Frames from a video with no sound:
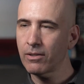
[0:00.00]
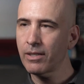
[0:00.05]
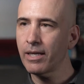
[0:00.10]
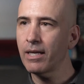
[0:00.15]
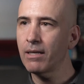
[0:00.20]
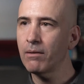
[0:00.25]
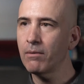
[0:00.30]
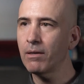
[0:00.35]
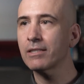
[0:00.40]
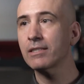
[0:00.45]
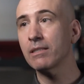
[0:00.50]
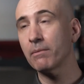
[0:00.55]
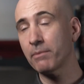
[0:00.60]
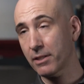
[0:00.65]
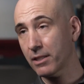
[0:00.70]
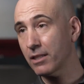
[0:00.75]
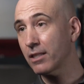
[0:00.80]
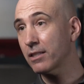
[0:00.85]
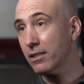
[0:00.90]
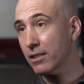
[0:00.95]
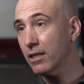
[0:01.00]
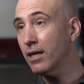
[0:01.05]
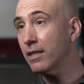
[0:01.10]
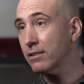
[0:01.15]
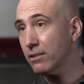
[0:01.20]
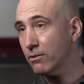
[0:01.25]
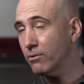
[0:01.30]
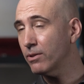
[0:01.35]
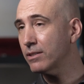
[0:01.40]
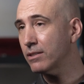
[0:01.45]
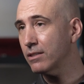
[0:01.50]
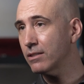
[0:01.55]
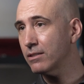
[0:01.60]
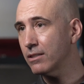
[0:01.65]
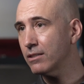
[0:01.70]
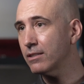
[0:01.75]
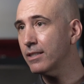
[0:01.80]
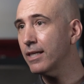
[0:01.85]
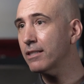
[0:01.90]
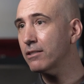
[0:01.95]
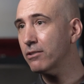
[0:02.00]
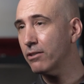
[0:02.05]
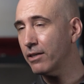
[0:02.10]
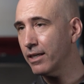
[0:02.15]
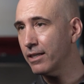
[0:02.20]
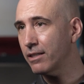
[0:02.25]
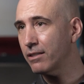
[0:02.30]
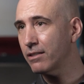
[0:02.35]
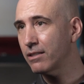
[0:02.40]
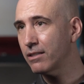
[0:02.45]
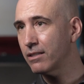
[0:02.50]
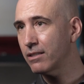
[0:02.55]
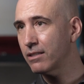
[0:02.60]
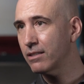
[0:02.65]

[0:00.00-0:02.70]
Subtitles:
Okay, well, except that the consequences, the stakes are higher.